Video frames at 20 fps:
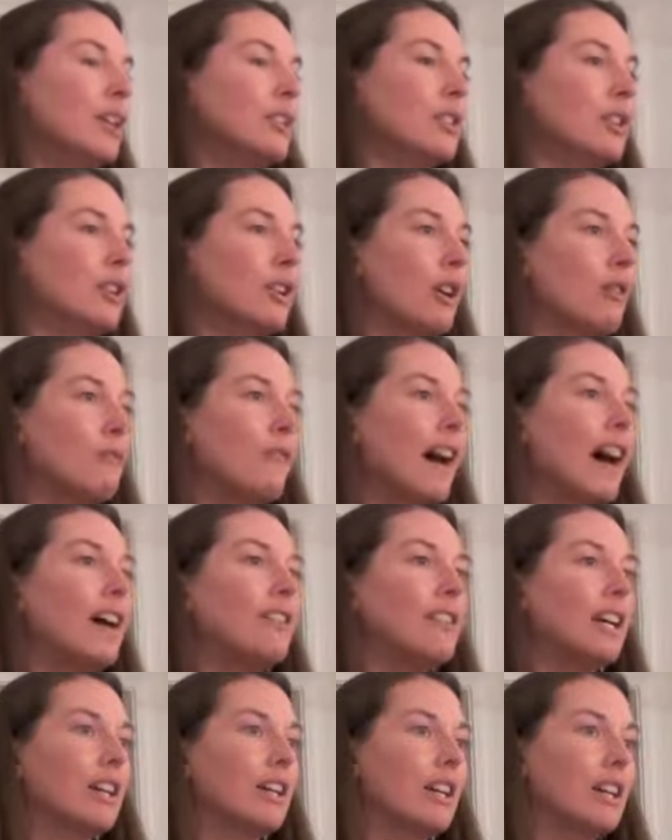So there are
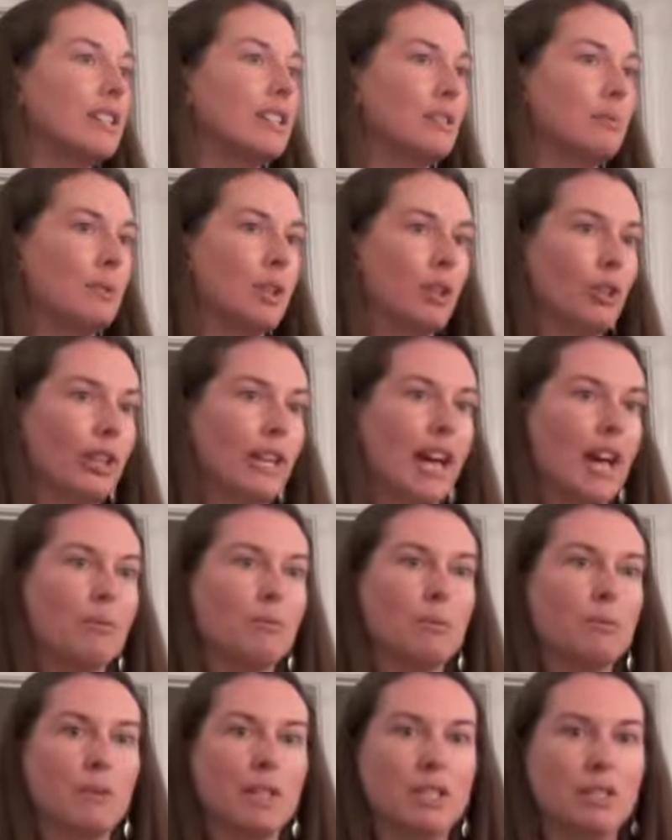five areas that we look
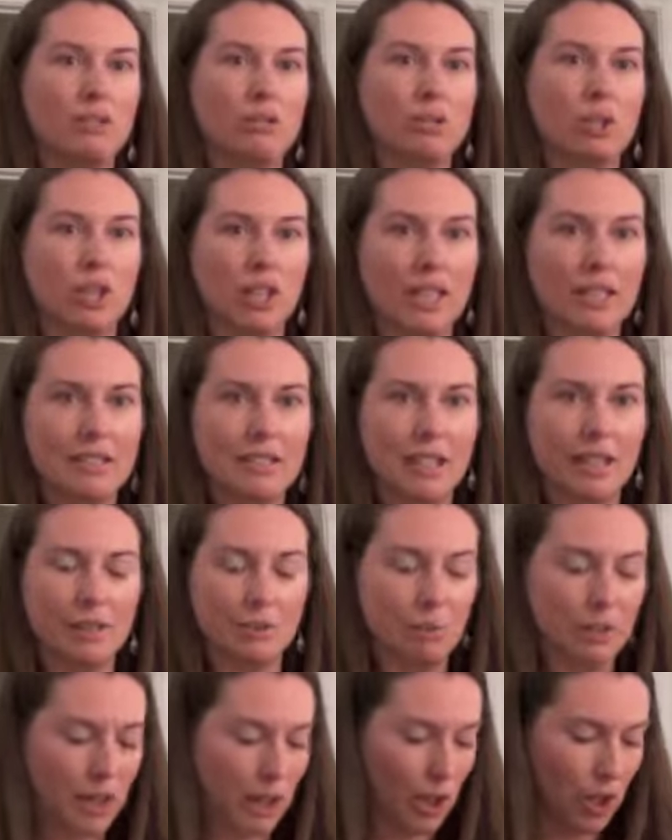at when we do cookie
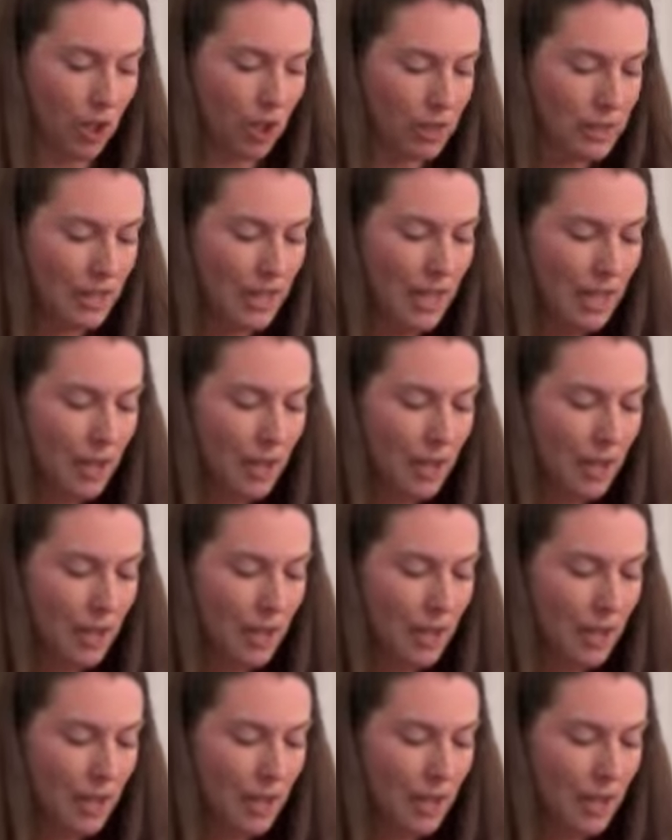sales with the girls.